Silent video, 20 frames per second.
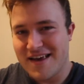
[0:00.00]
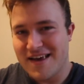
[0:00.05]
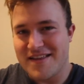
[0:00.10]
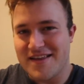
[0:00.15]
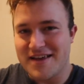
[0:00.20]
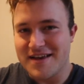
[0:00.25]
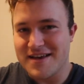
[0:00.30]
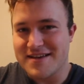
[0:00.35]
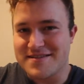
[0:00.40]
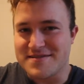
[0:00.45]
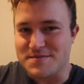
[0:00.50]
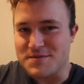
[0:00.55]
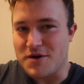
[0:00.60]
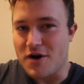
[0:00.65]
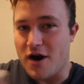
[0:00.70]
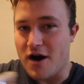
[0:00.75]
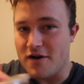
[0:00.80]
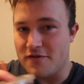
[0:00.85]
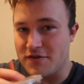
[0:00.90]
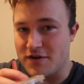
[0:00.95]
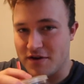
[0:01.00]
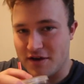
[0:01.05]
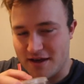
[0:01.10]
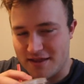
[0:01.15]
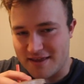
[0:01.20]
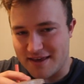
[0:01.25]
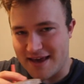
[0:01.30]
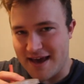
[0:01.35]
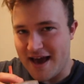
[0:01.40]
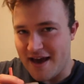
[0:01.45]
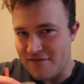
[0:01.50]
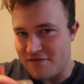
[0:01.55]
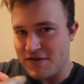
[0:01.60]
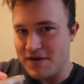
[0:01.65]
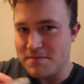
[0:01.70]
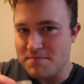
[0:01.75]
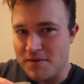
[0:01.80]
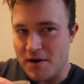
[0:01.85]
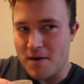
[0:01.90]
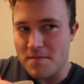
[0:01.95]
Then you get some coffee, you get the
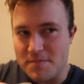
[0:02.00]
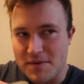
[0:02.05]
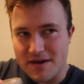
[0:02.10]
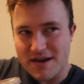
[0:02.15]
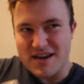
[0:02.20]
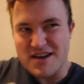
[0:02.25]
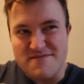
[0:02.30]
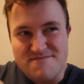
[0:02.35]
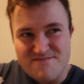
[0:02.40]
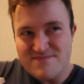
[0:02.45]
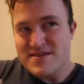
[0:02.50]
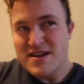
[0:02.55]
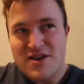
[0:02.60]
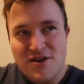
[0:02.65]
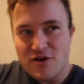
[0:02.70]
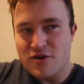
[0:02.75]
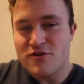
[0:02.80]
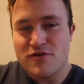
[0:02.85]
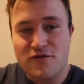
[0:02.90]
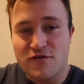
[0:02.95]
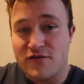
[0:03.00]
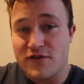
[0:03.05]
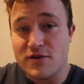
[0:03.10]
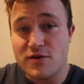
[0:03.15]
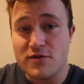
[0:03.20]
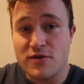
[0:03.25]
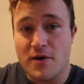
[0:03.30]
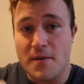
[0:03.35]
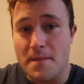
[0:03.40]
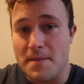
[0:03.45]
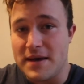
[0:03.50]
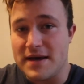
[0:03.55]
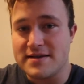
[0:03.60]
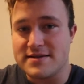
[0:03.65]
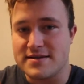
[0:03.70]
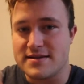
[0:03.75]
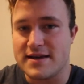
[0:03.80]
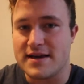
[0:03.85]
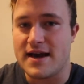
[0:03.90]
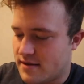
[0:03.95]
caffeine pumping, and you just feel
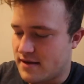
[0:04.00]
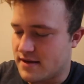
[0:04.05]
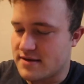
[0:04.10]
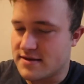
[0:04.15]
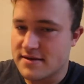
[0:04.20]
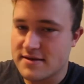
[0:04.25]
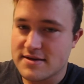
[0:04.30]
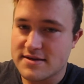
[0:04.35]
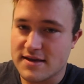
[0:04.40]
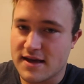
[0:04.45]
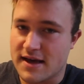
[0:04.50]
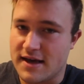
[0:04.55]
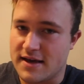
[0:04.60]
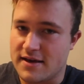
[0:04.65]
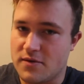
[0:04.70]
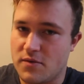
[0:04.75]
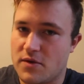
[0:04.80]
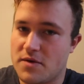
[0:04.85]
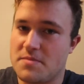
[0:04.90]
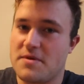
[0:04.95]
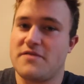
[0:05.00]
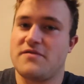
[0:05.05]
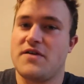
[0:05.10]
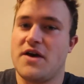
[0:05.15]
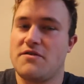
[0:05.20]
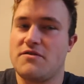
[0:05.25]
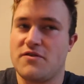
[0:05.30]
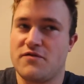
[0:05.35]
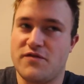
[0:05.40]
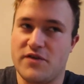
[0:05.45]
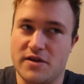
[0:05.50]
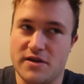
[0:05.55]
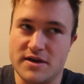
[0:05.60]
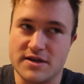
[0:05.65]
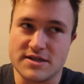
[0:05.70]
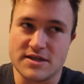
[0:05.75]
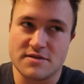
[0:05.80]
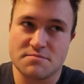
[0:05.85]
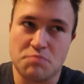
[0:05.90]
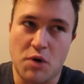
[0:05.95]
amazing. Like, this is like one of my favorite
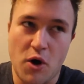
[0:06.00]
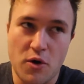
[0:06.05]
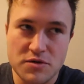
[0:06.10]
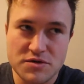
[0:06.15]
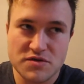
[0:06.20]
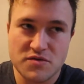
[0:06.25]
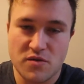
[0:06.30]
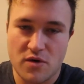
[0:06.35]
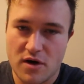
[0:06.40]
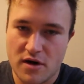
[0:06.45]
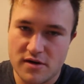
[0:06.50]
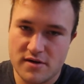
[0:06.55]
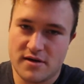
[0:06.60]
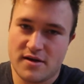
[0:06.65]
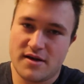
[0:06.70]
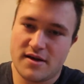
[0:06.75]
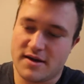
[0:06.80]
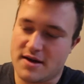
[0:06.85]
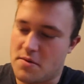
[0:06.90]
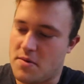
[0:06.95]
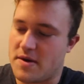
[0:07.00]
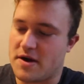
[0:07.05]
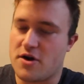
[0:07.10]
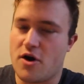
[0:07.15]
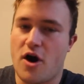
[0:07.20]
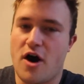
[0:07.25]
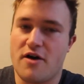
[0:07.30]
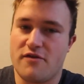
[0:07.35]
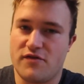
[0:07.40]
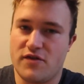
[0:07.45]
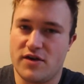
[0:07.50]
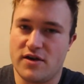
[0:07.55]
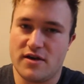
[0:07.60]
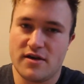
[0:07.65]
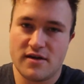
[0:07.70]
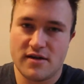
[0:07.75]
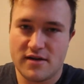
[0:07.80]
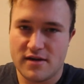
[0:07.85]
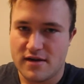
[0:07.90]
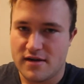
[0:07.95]
feelings is post-run. Got my
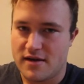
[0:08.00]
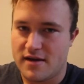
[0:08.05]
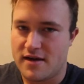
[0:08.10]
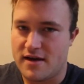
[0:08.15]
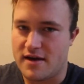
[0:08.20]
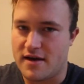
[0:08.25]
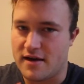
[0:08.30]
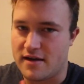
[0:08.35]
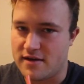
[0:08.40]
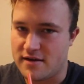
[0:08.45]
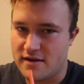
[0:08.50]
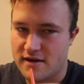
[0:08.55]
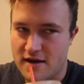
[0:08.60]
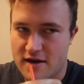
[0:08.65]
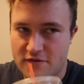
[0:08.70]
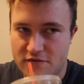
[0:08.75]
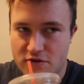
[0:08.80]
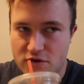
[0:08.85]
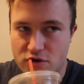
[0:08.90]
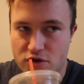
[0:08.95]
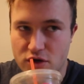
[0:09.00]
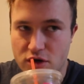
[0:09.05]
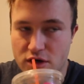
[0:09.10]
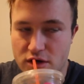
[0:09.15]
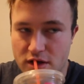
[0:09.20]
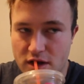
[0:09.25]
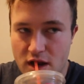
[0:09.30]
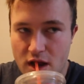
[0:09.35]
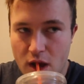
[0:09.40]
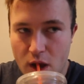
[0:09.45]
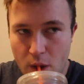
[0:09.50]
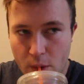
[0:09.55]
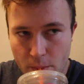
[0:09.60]
coffee, and I feel good.